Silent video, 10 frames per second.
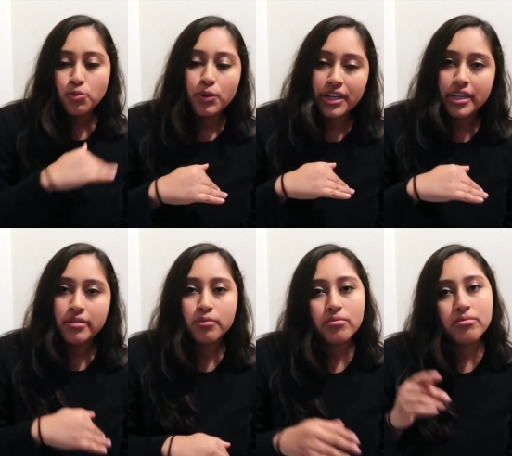We're
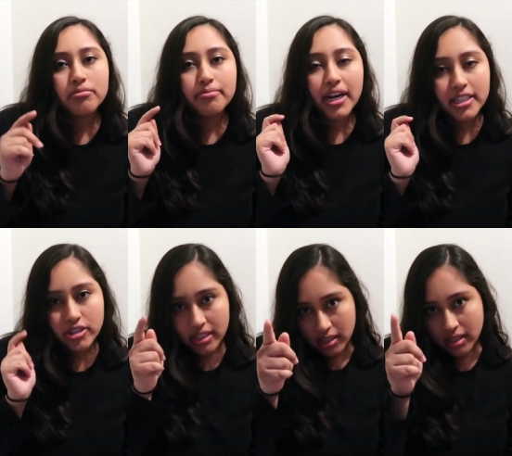good. Potty
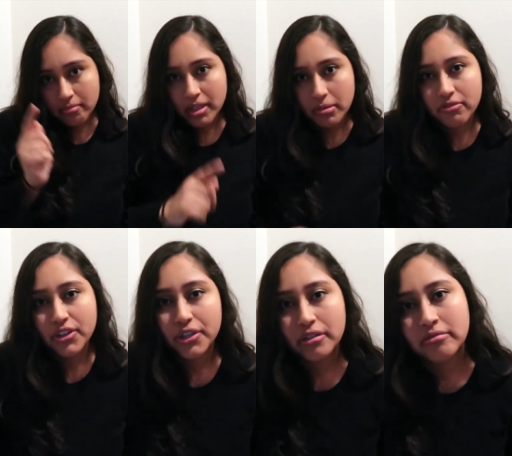training, I'm coming
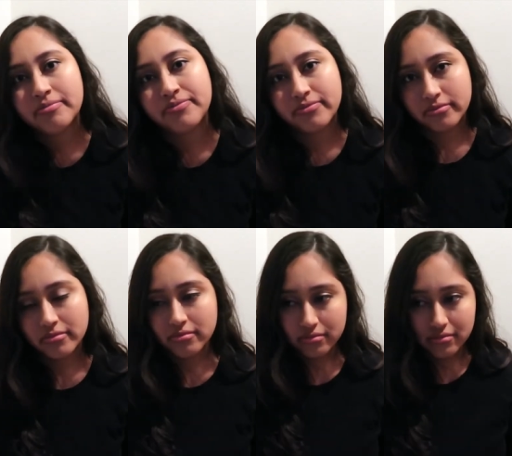for you.
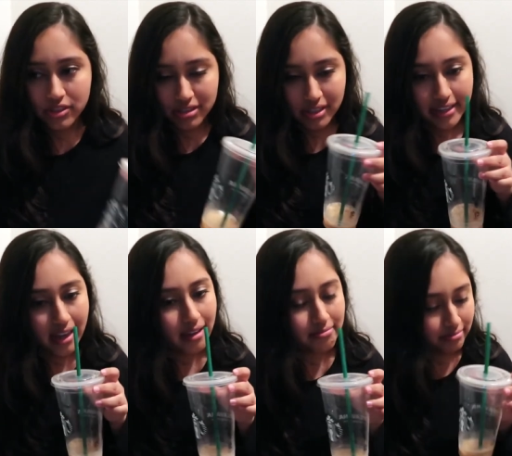Just not
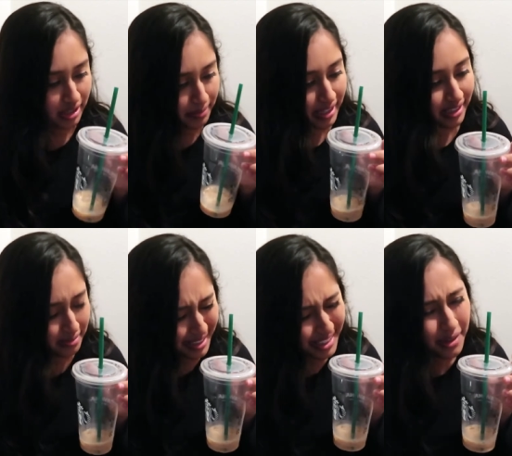yet. Give me
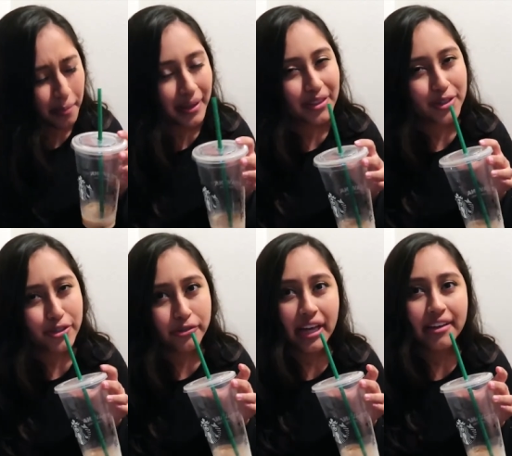another month or
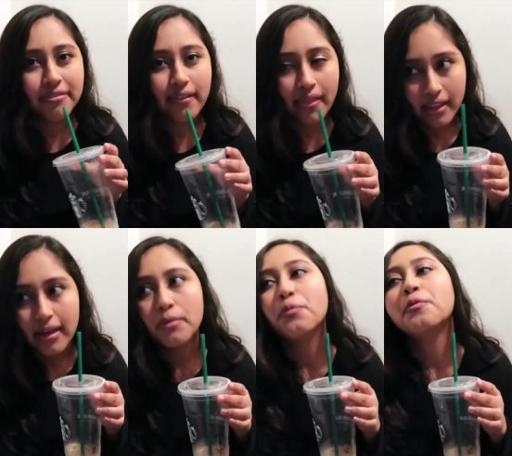2 life, and
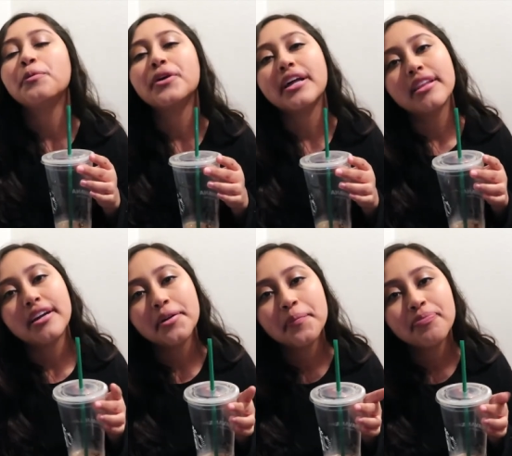then we will get
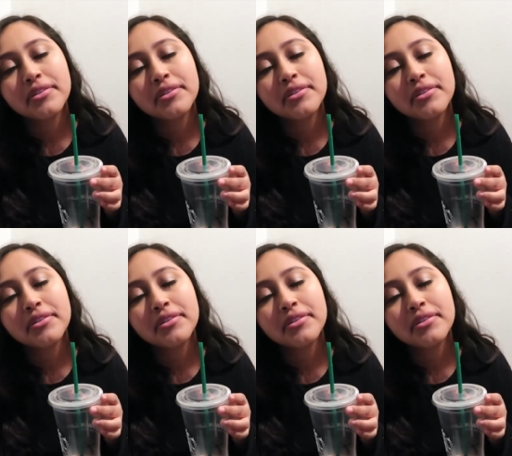there.